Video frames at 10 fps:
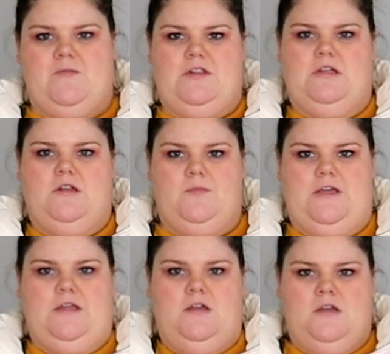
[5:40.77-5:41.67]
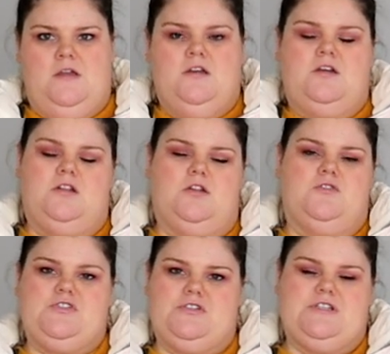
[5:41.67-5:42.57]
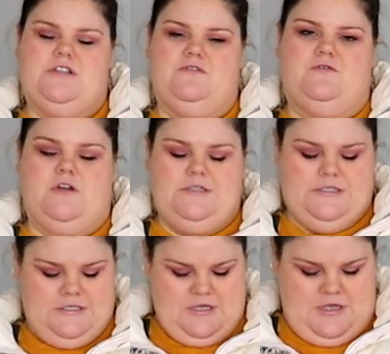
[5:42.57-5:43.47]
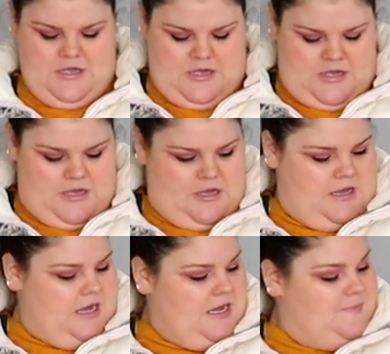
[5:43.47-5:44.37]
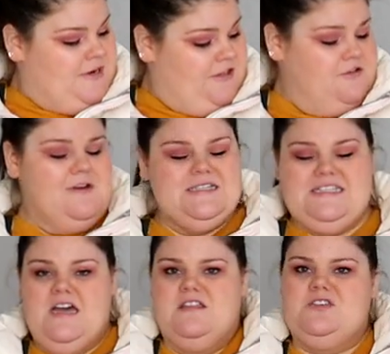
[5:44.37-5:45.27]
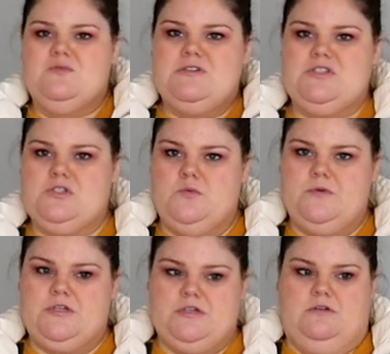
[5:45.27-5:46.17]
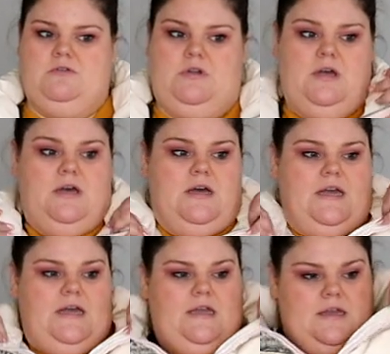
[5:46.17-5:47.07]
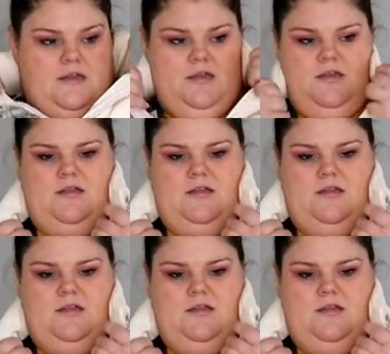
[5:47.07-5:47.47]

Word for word: them a little bit closer to the front? Uh, but otherwise, yeah, this one is super cute. I